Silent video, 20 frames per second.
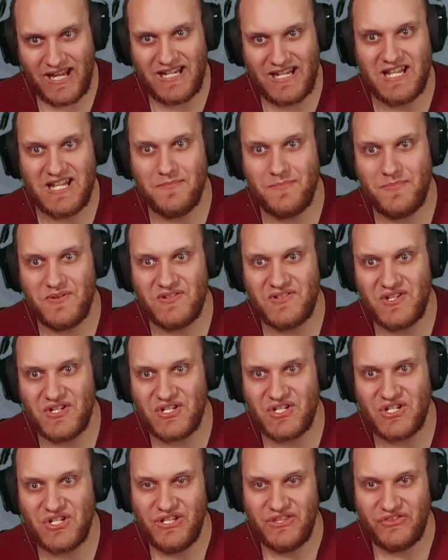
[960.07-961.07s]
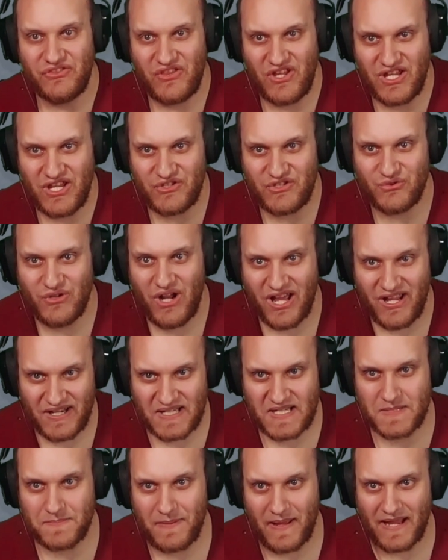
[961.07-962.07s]
a position they do not
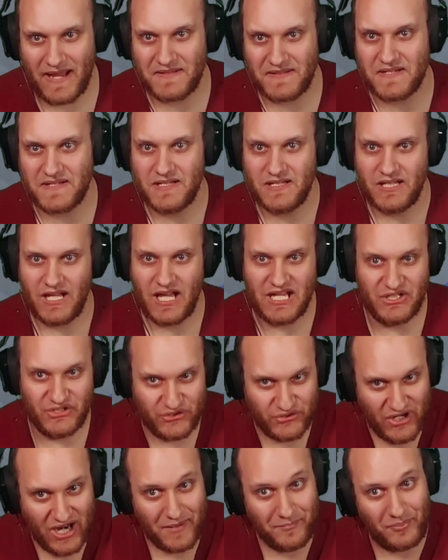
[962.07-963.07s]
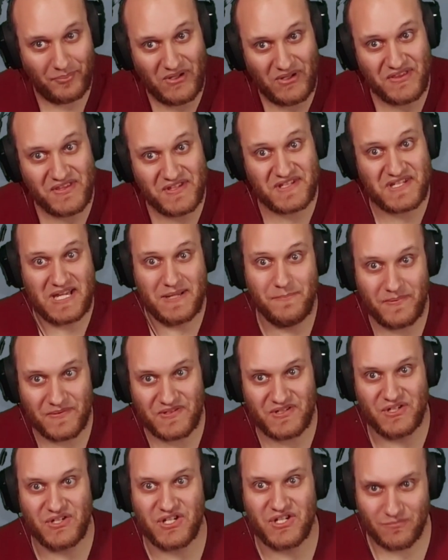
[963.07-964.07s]
expect, and do not play the same
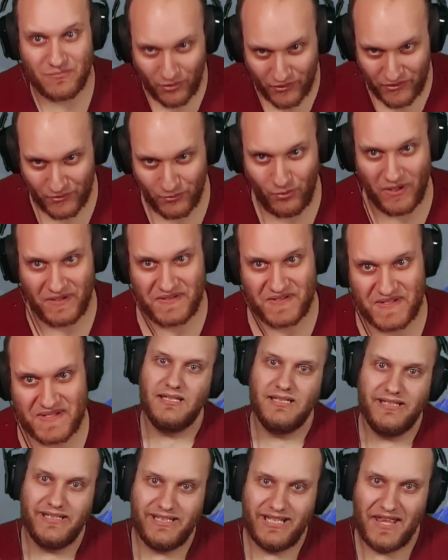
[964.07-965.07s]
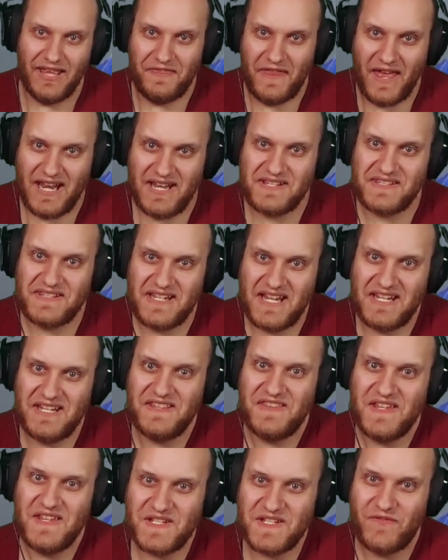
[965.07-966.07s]
position more than once. And that is the end of
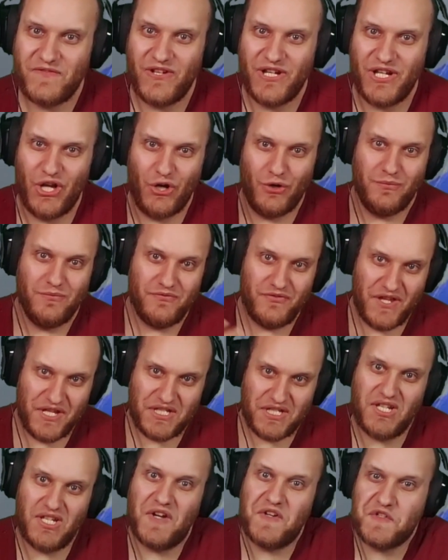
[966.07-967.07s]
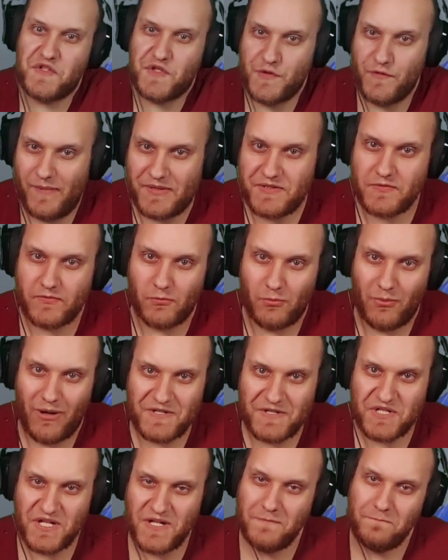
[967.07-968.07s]
this video. Thank you guys so much for
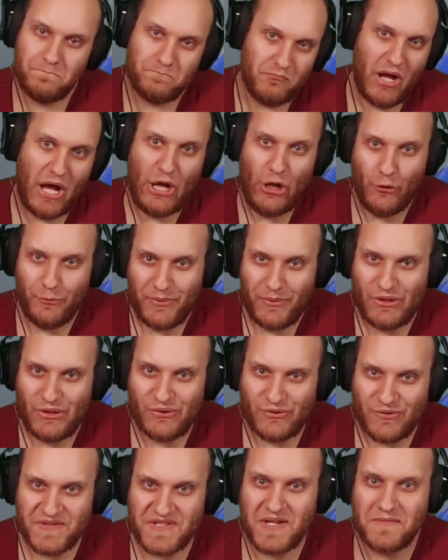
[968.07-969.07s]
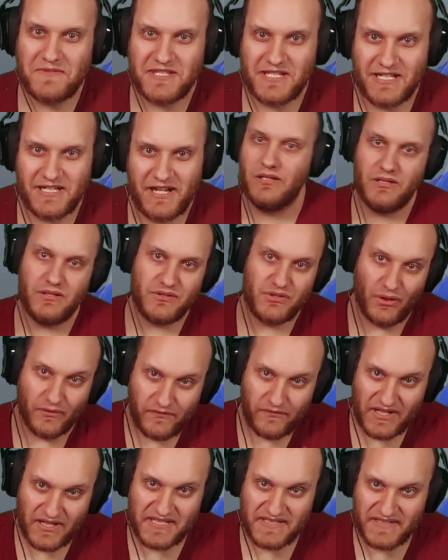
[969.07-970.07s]
watching. I hope you all learned something today. Don't
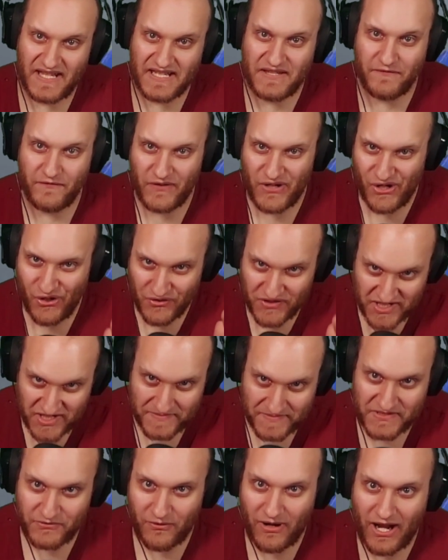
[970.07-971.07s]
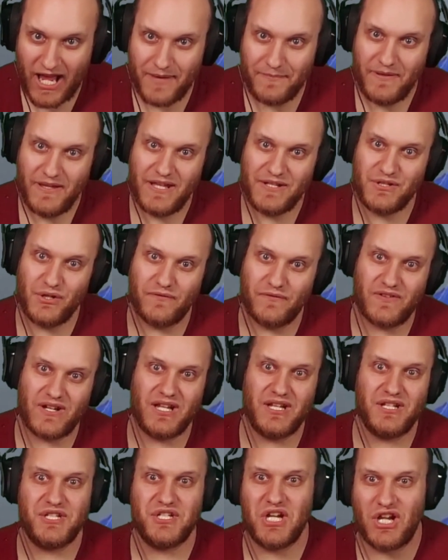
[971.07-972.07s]
forget to like the video, subscribe, and don't forget to
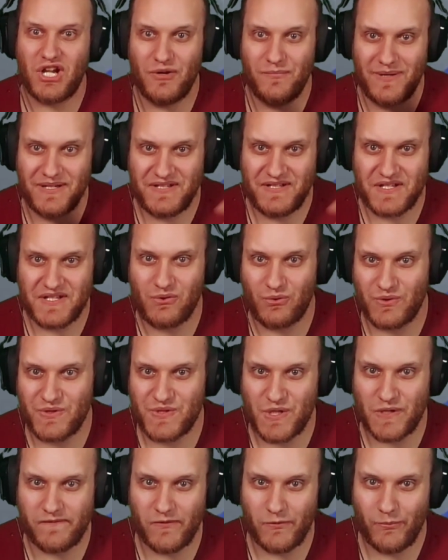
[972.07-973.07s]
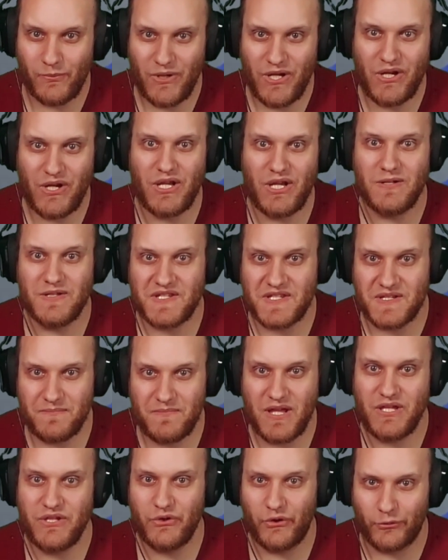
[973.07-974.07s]
check out my Discord server where you can
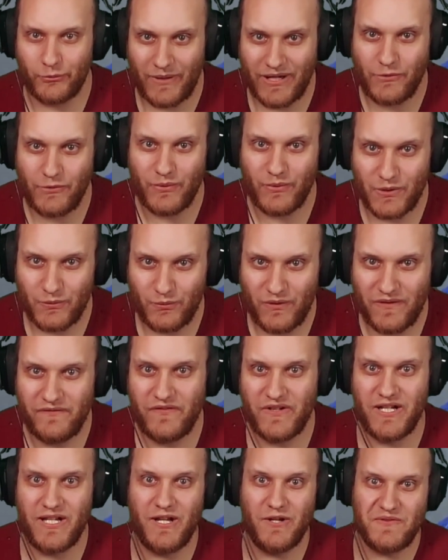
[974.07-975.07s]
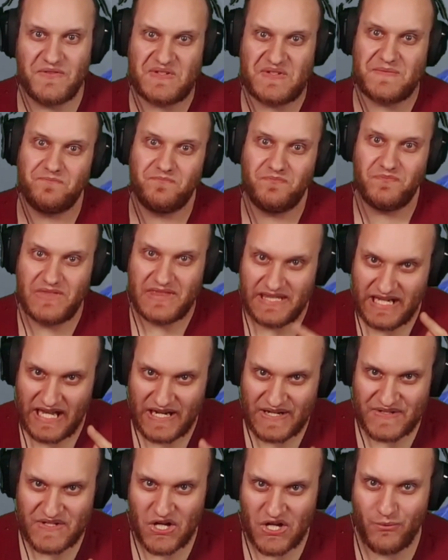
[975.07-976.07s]
submit your Rank 101 videos. And
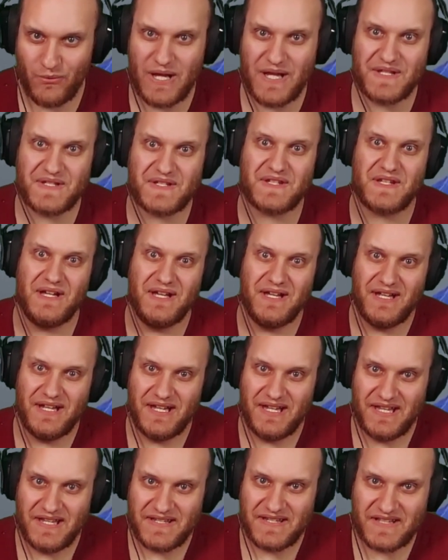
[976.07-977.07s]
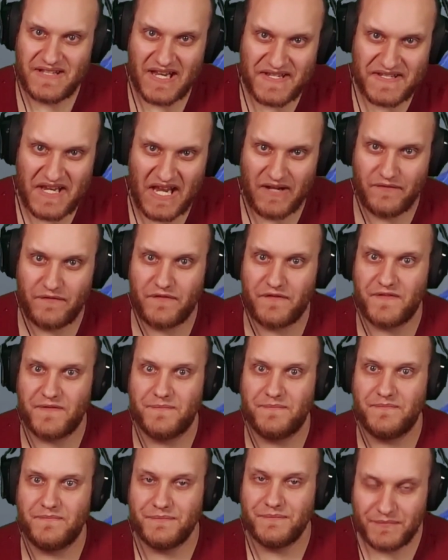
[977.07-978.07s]
as always, stay safe.
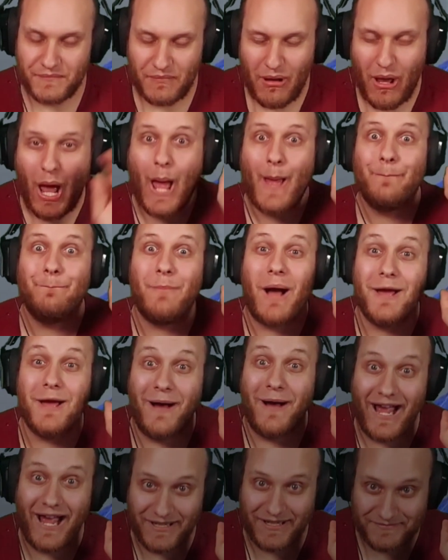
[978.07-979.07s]
Bye-bye.